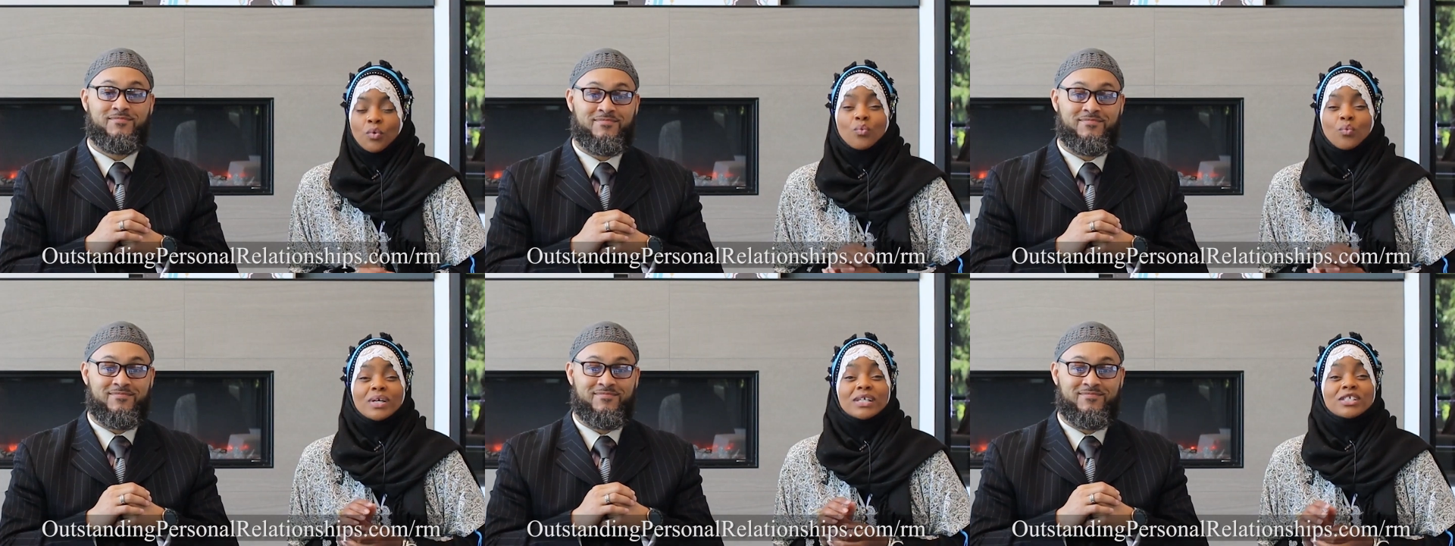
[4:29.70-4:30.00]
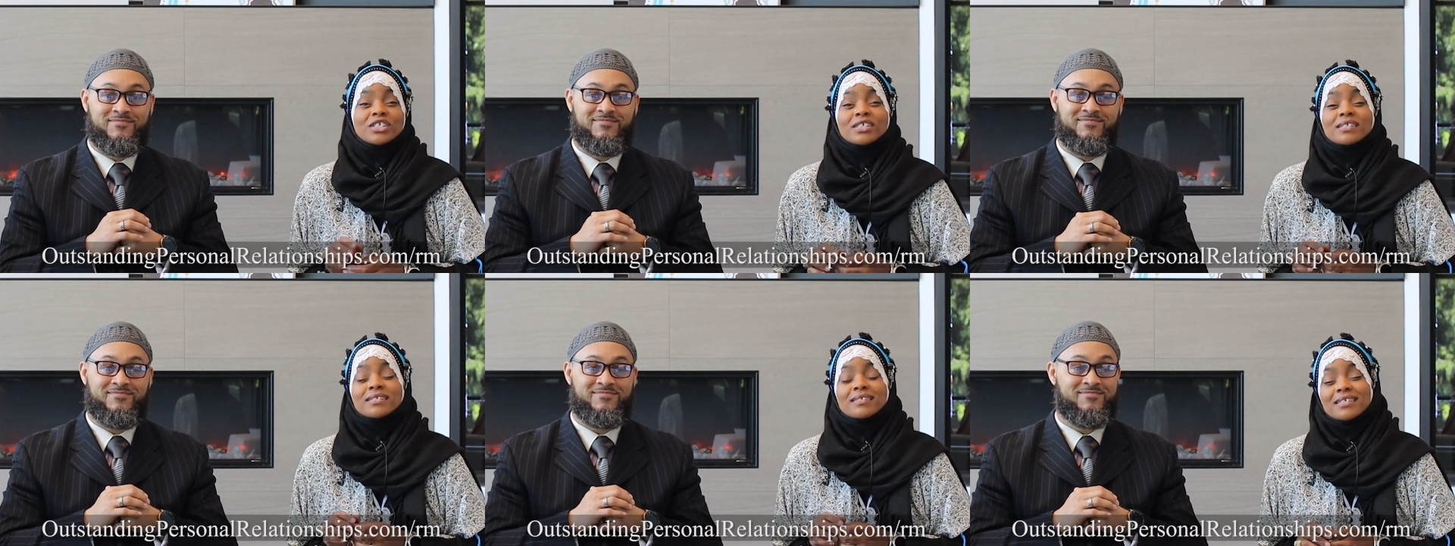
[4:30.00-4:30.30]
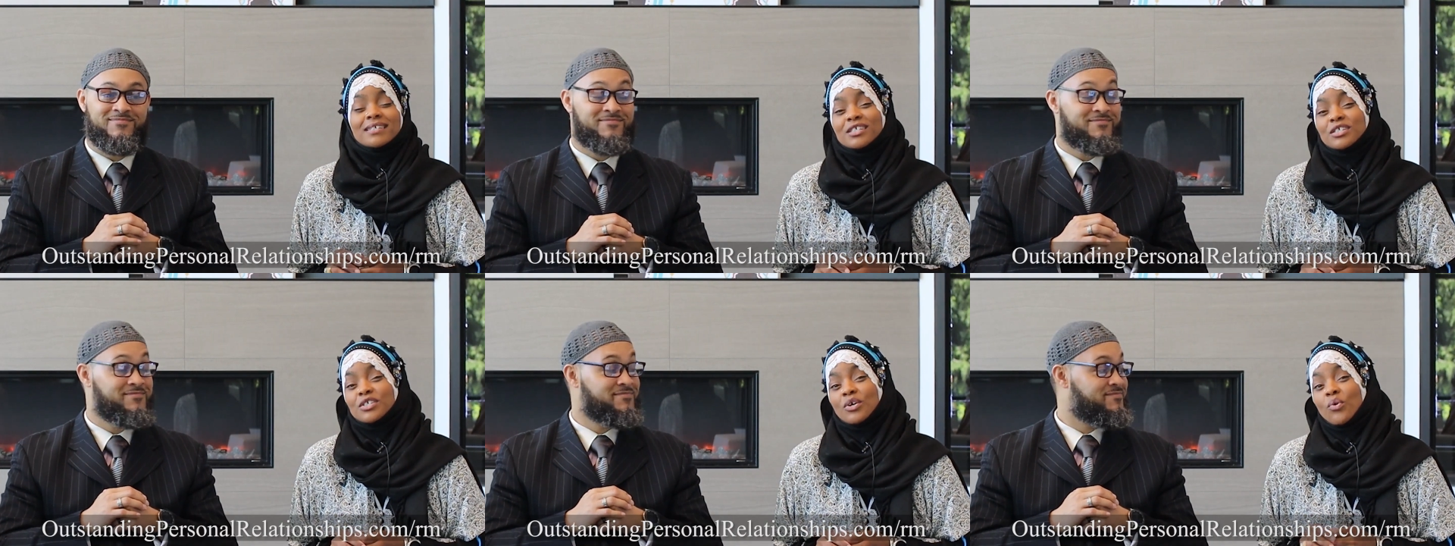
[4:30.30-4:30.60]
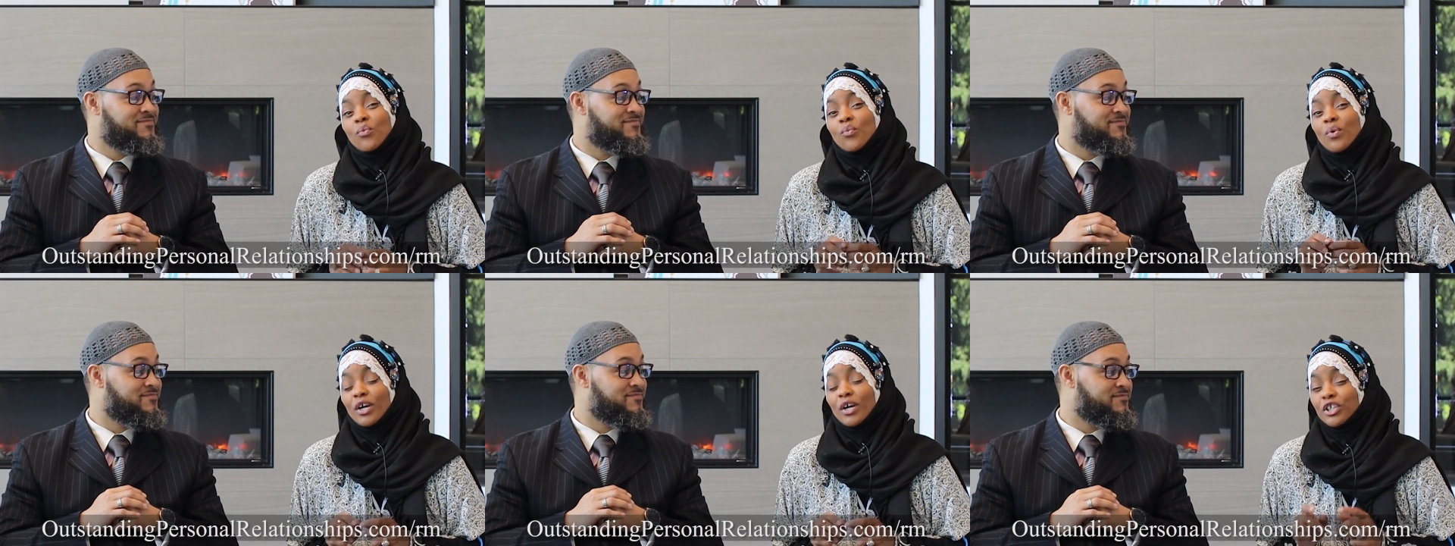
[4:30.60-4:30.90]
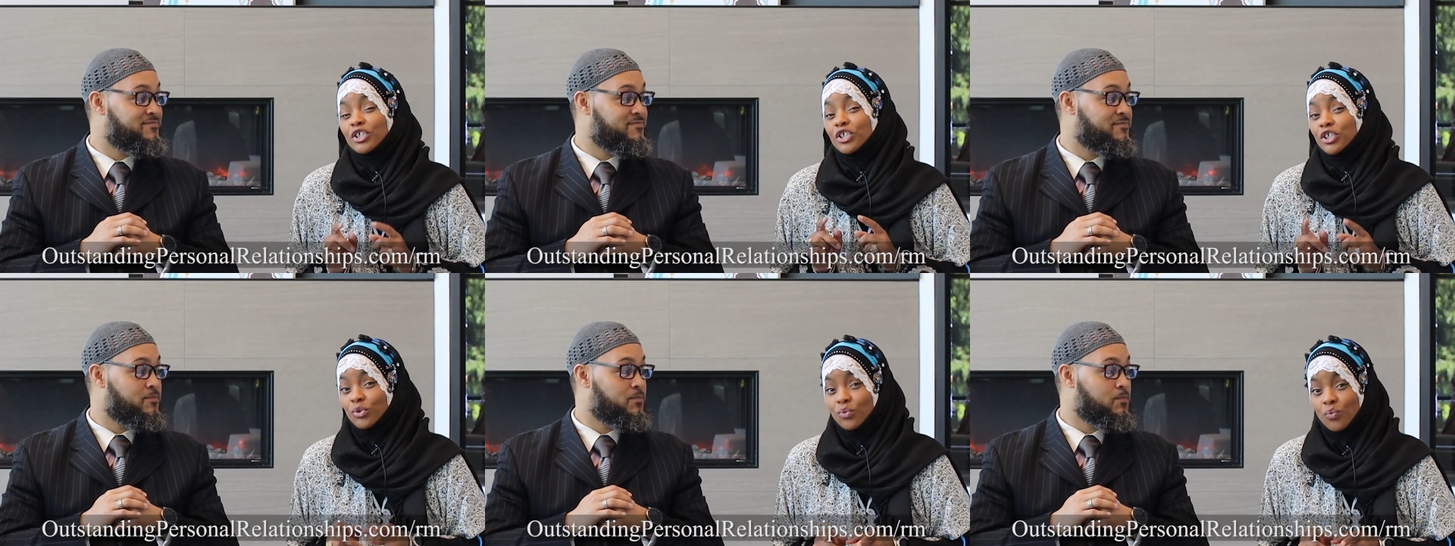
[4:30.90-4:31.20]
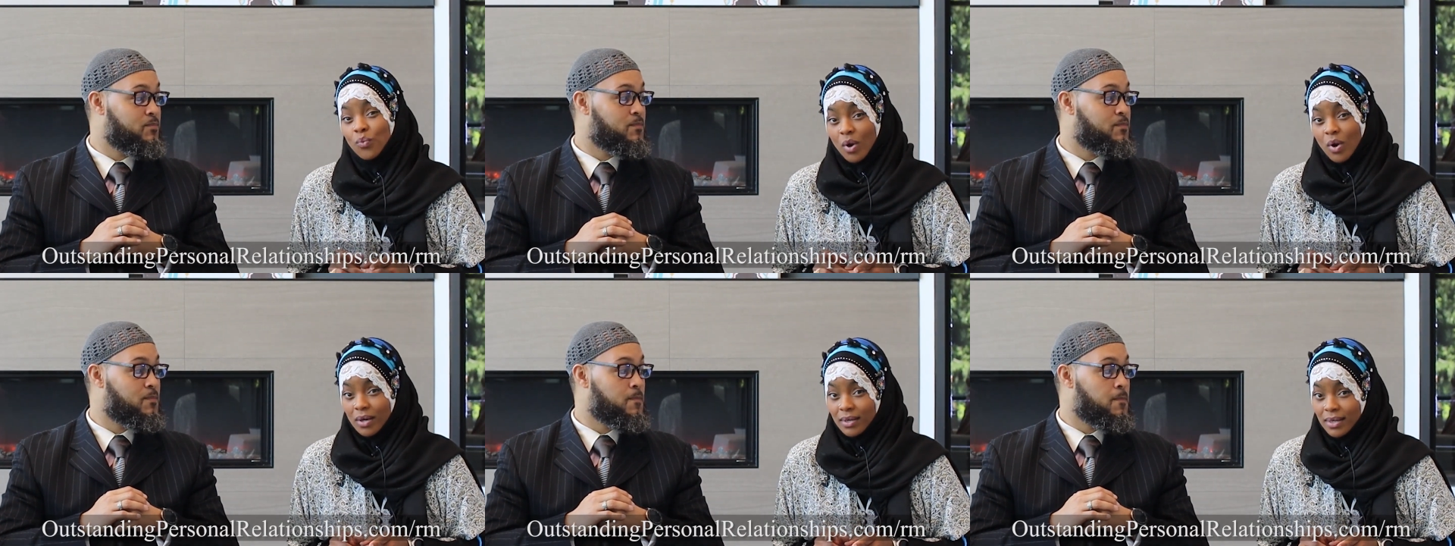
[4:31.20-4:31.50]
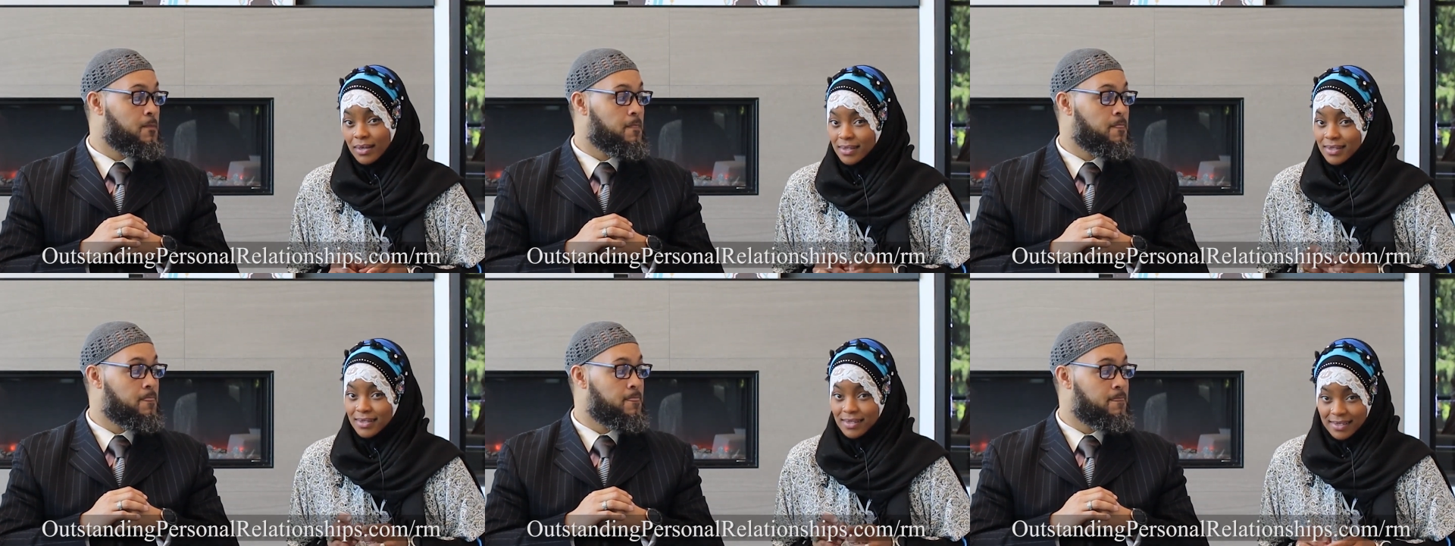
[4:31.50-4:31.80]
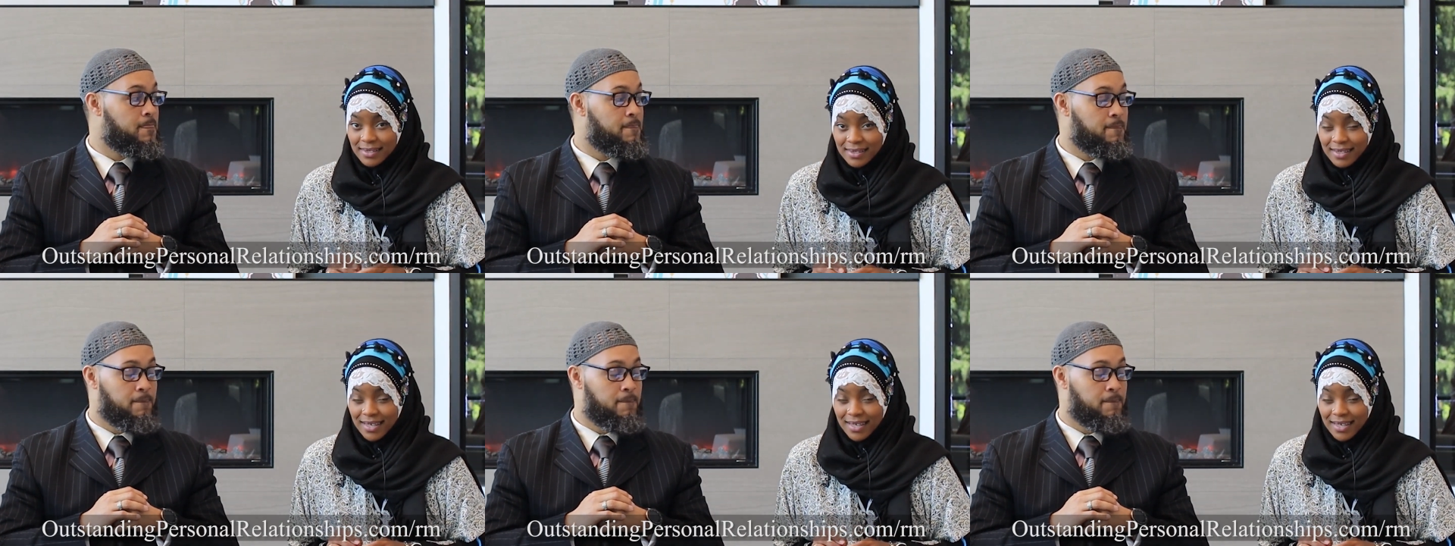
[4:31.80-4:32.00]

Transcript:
Speaker 1: We just need to know where you want us to